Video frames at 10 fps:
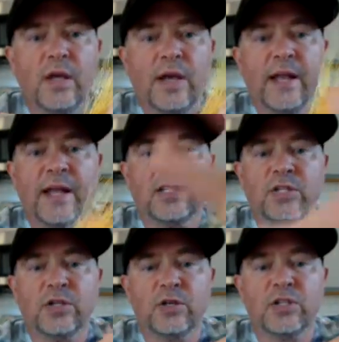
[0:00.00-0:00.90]
in
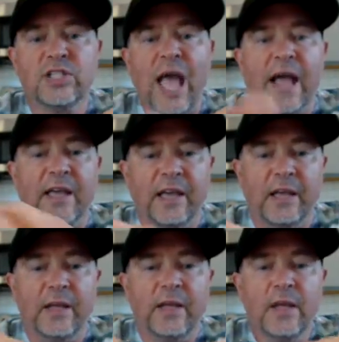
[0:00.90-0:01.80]
essence, you're stacking
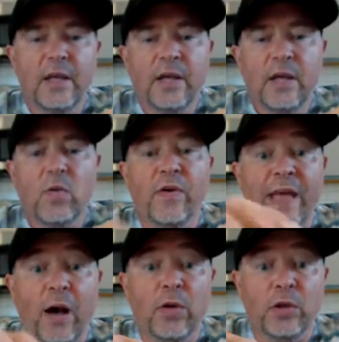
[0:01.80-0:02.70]
it
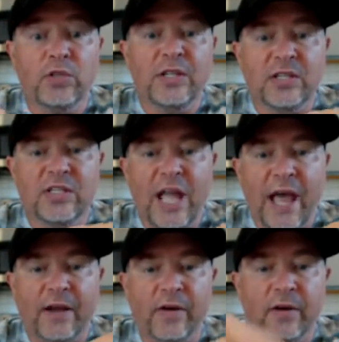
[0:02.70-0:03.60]
without using a
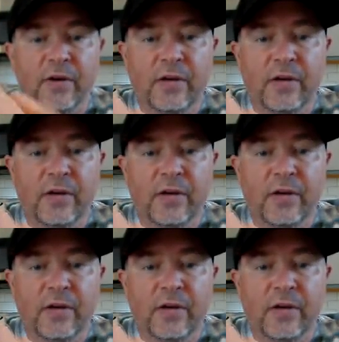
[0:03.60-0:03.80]
stacker.